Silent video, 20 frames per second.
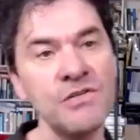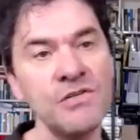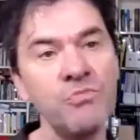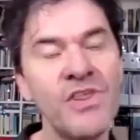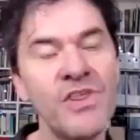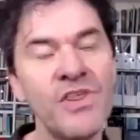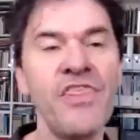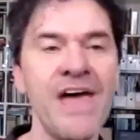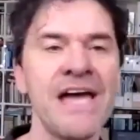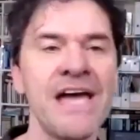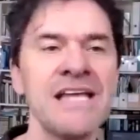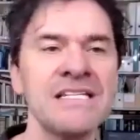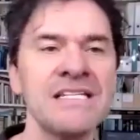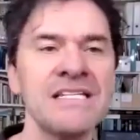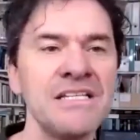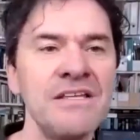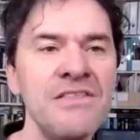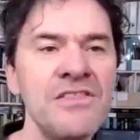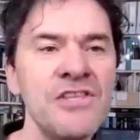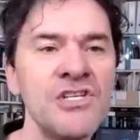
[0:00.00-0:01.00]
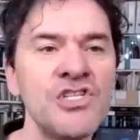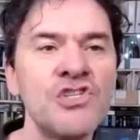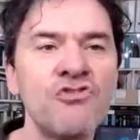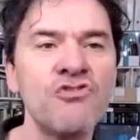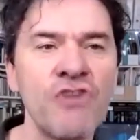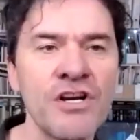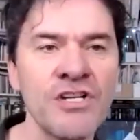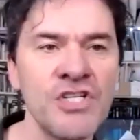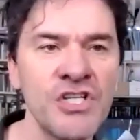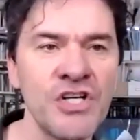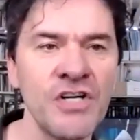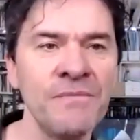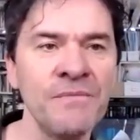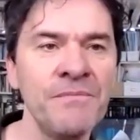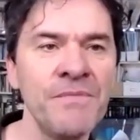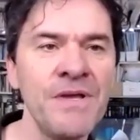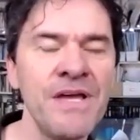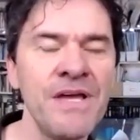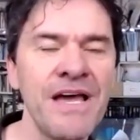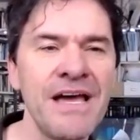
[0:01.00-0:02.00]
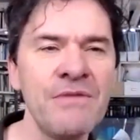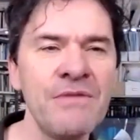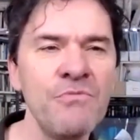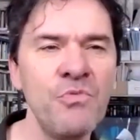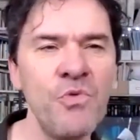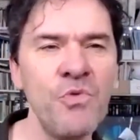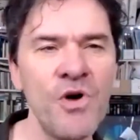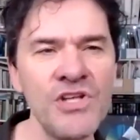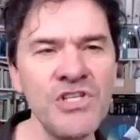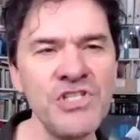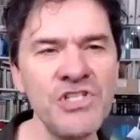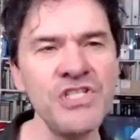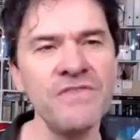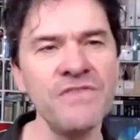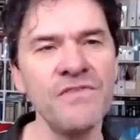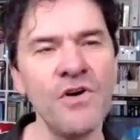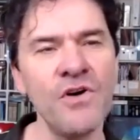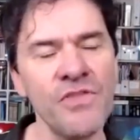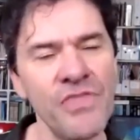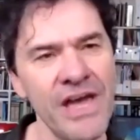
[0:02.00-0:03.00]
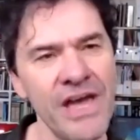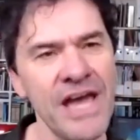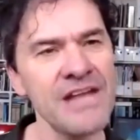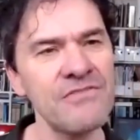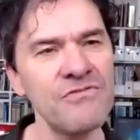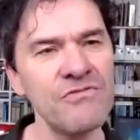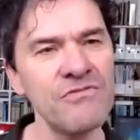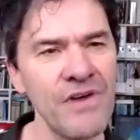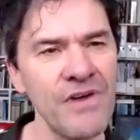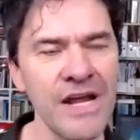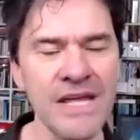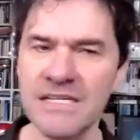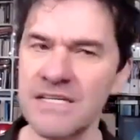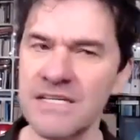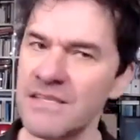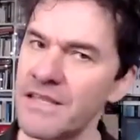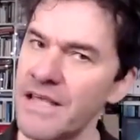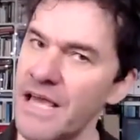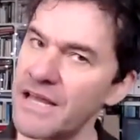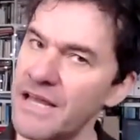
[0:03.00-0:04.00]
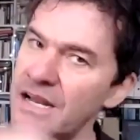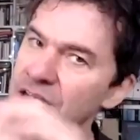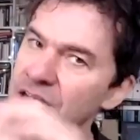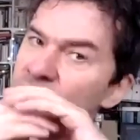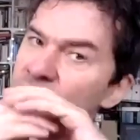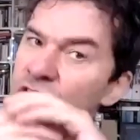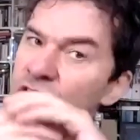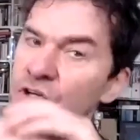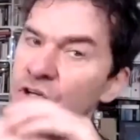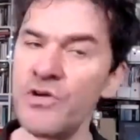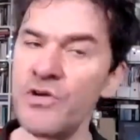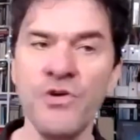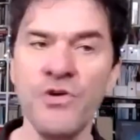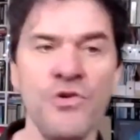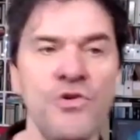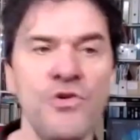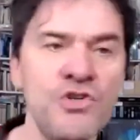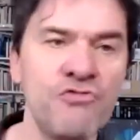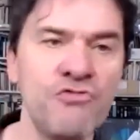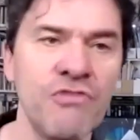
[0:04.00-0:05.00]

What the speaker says: with that, the structure. And once you've got that right, then it's a huge